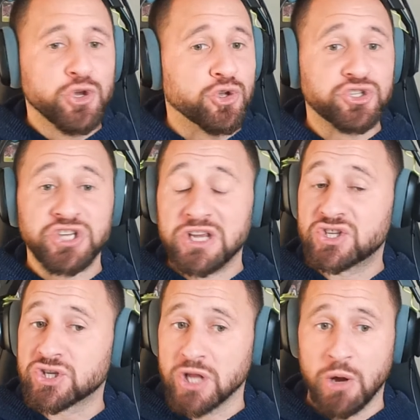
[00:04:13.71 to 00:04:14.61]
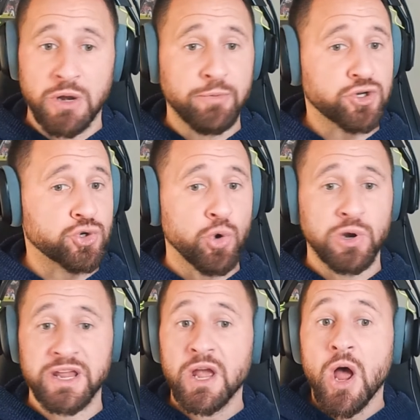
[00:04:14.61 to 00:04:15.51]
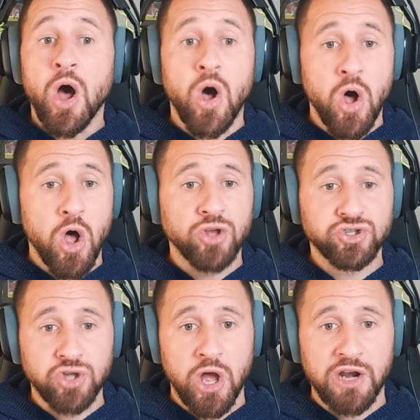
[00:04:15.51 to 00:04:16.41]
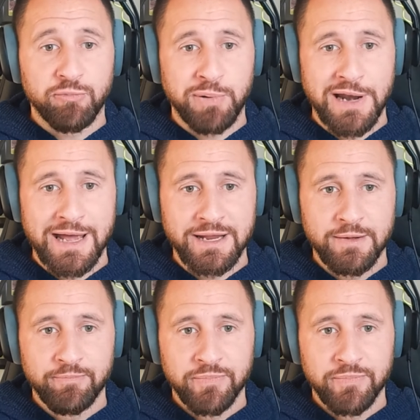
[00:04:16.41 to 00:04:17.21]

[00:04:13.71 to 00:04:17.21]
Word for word: You could see slowly but surely our style of play,